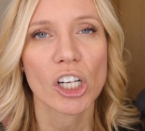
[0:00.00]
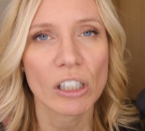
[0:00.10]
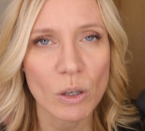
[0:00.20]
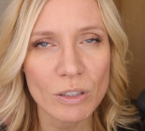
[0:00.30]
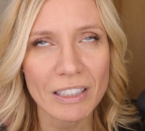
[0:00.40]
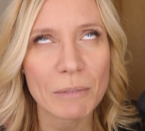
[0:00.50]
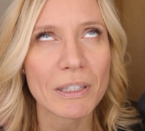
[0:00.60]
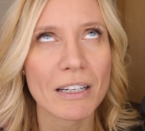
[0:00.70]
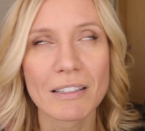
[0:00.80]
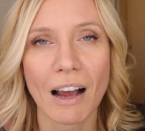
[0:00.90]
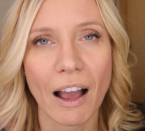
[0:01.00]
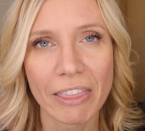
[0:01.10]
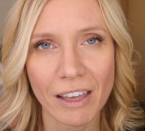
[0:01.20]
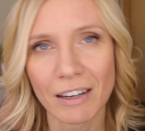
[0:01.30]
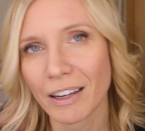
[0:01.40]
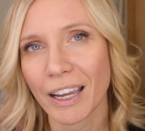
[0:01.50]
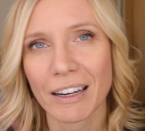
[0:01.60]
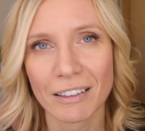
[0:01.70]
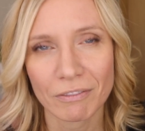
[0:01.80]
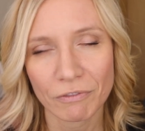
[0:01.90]
closely because I thought I
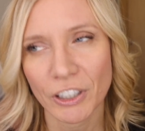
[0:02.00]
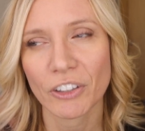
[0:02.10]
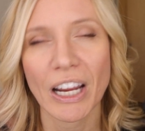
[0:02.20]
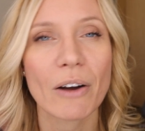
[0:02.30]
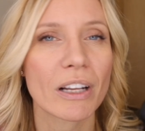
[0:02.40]
had it figured out,